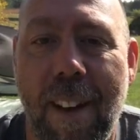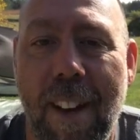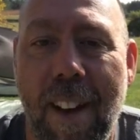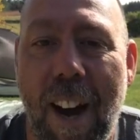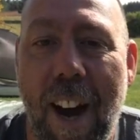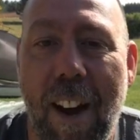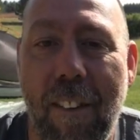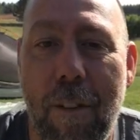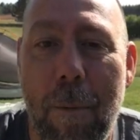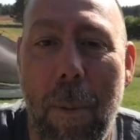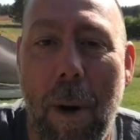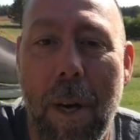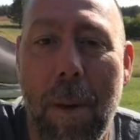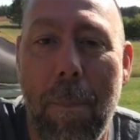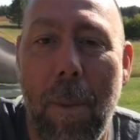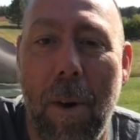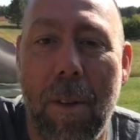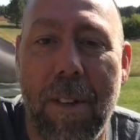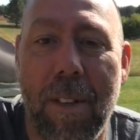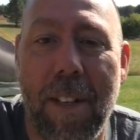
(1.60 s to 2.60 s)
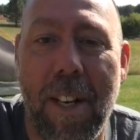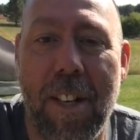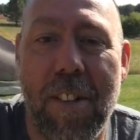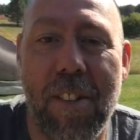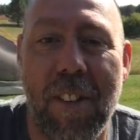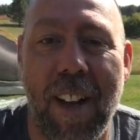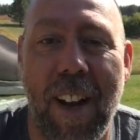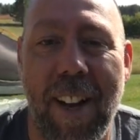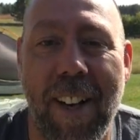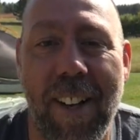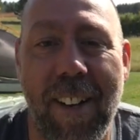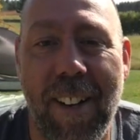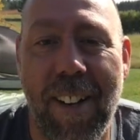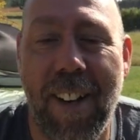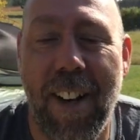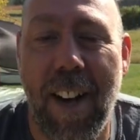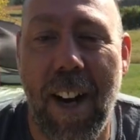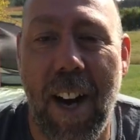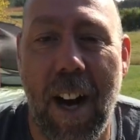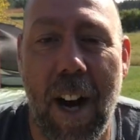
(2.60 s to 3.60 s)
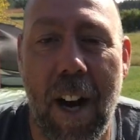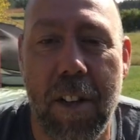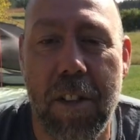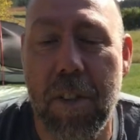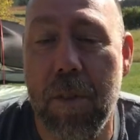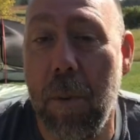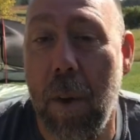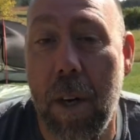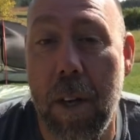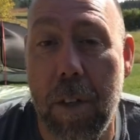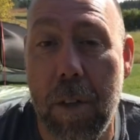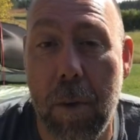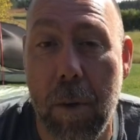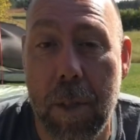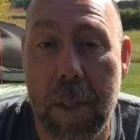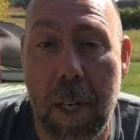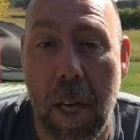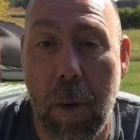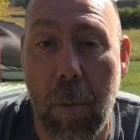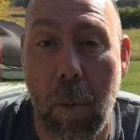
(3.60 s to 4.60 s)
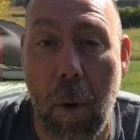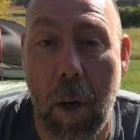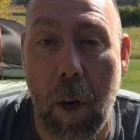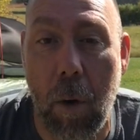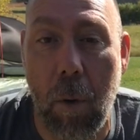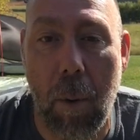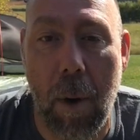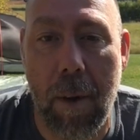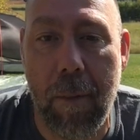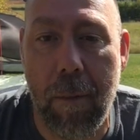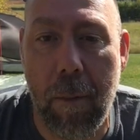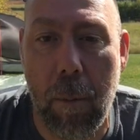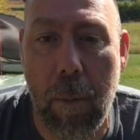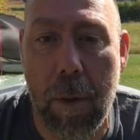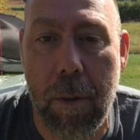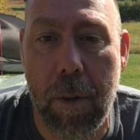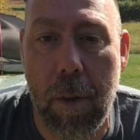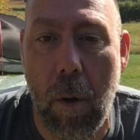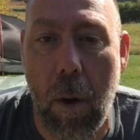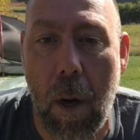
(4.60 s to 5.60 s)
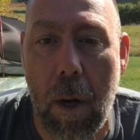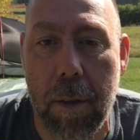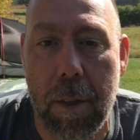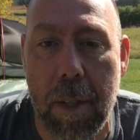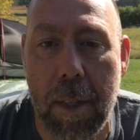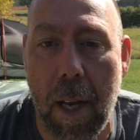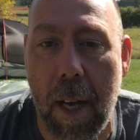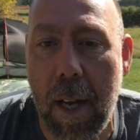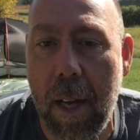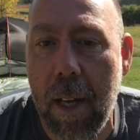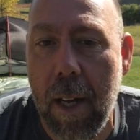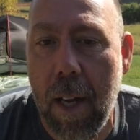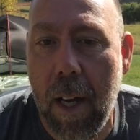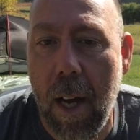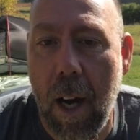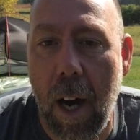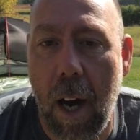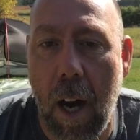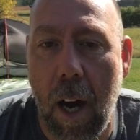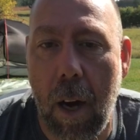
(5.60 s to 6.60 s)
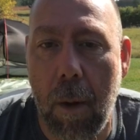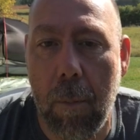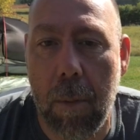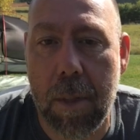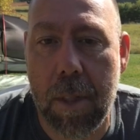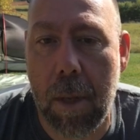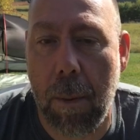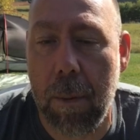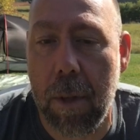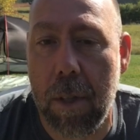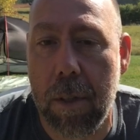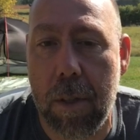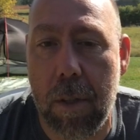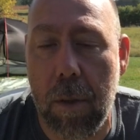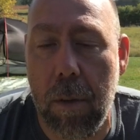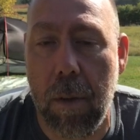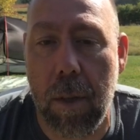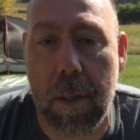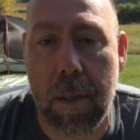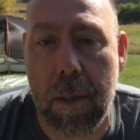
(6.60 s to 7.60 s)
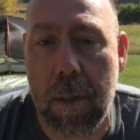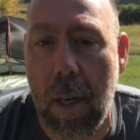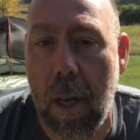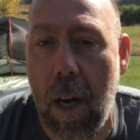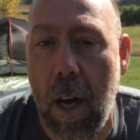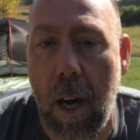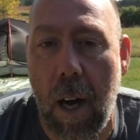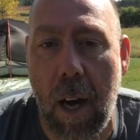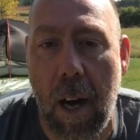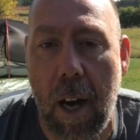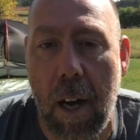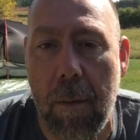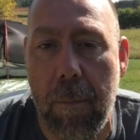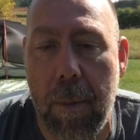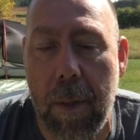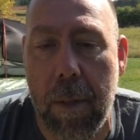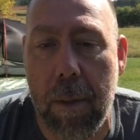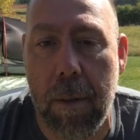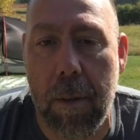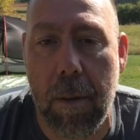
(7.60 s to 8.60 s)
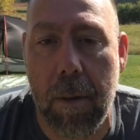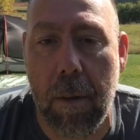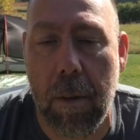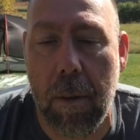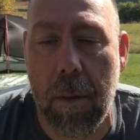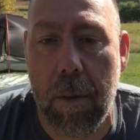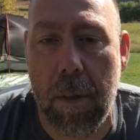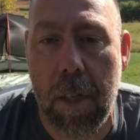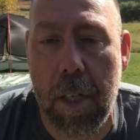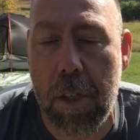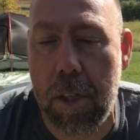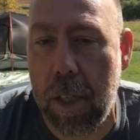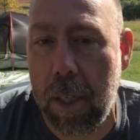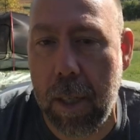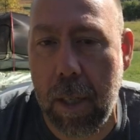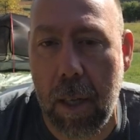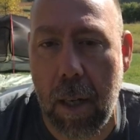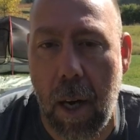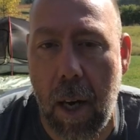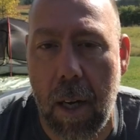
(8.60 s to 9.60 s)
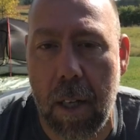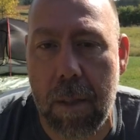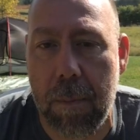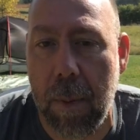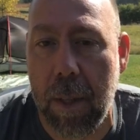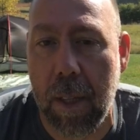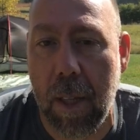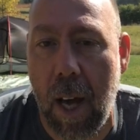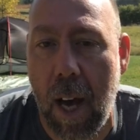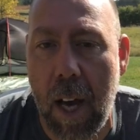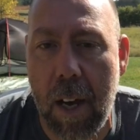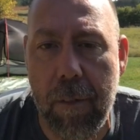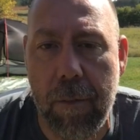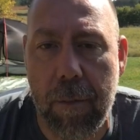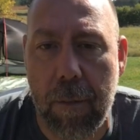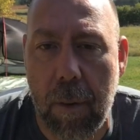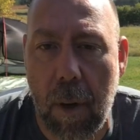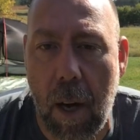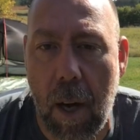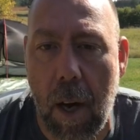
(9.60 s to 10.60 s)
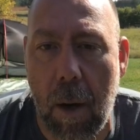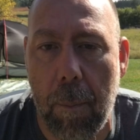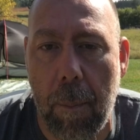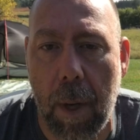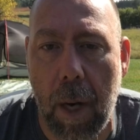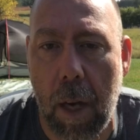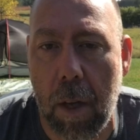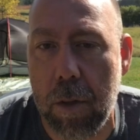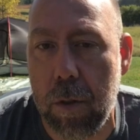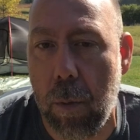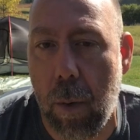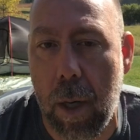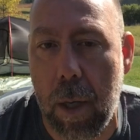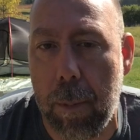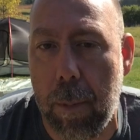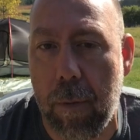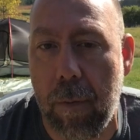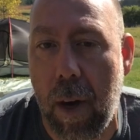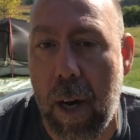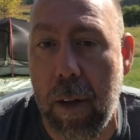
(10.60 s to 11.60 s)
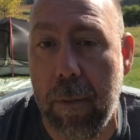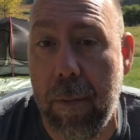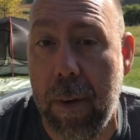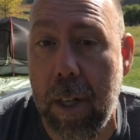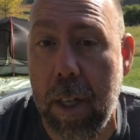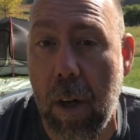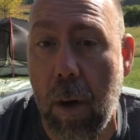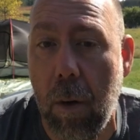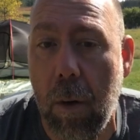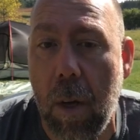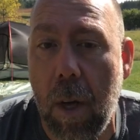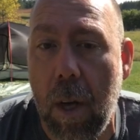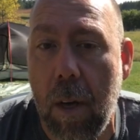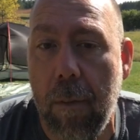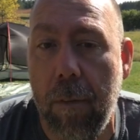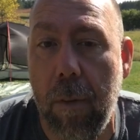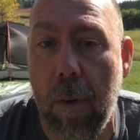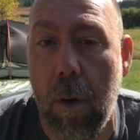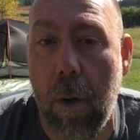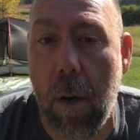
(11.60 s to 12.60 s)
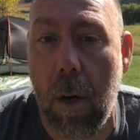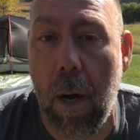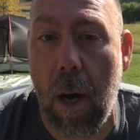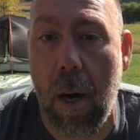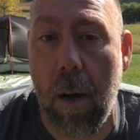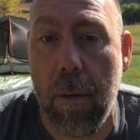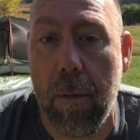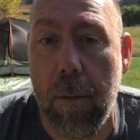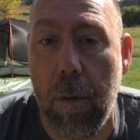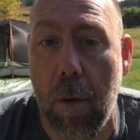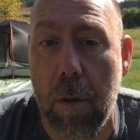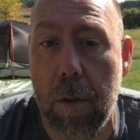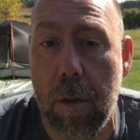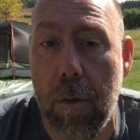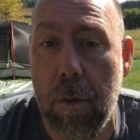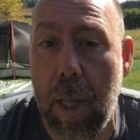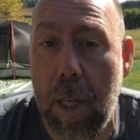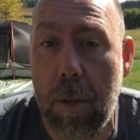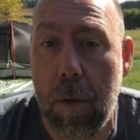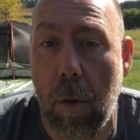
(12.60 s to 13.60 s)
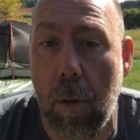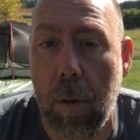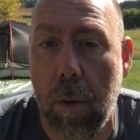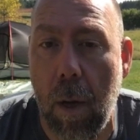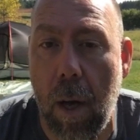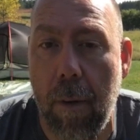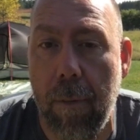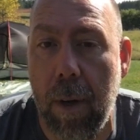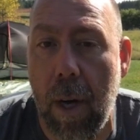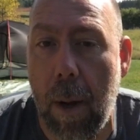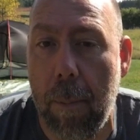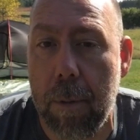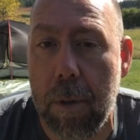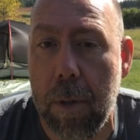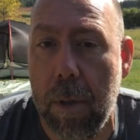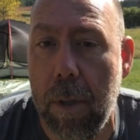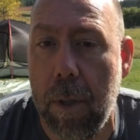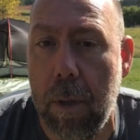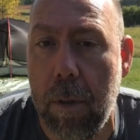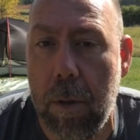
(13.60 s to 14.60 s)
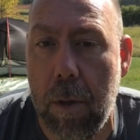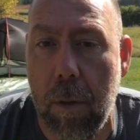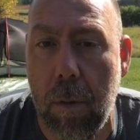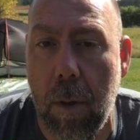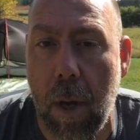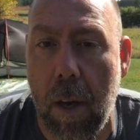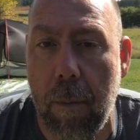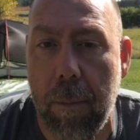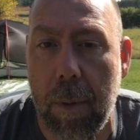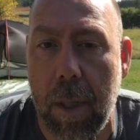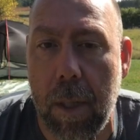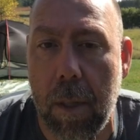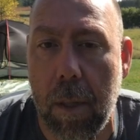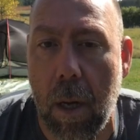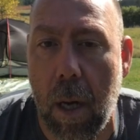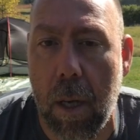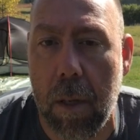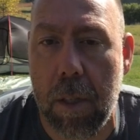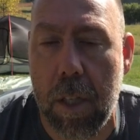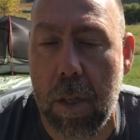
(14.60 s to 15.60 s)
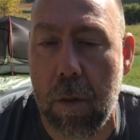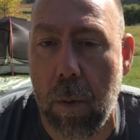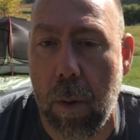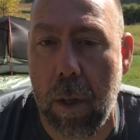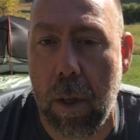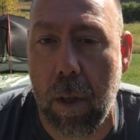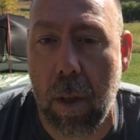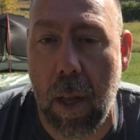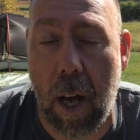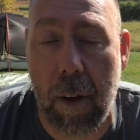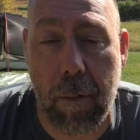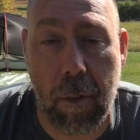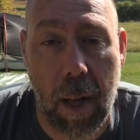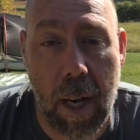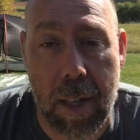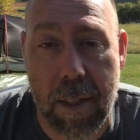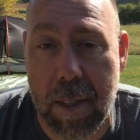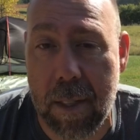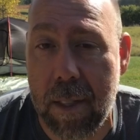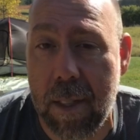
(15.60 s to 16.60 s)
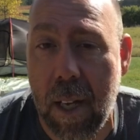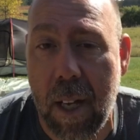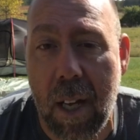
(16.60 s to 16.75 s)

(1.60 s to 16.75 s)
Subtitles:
Hi everybody, Bart the Nature Guy here. I just wanted to do a tent 101 with you all today with some of the students I've been teaching. It's been live, but I also wanted to provide a video for those of you that don't have an opportunity to have me teach one of your live classes.